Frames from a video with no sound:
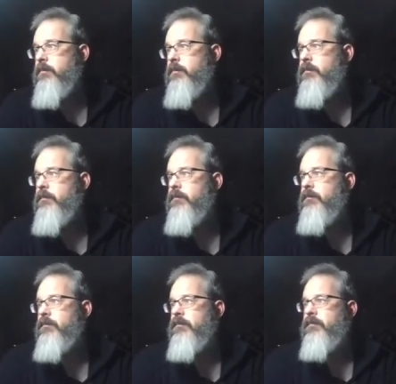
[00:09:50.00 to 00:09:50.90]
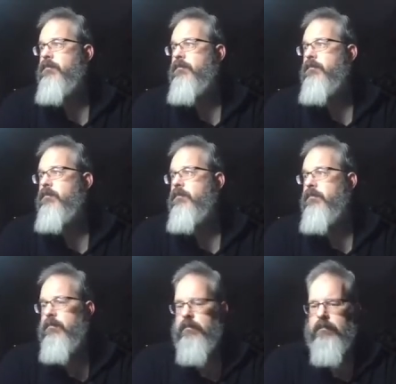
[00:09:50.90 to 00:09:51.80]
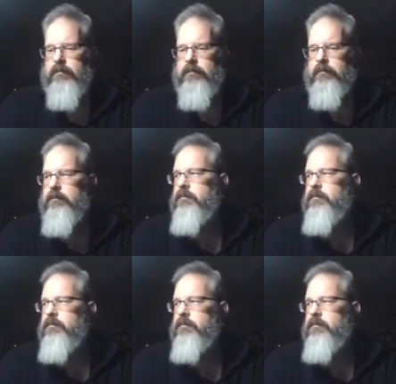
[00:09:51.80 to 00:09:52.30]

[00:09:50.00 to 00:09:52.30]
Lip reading: (silence)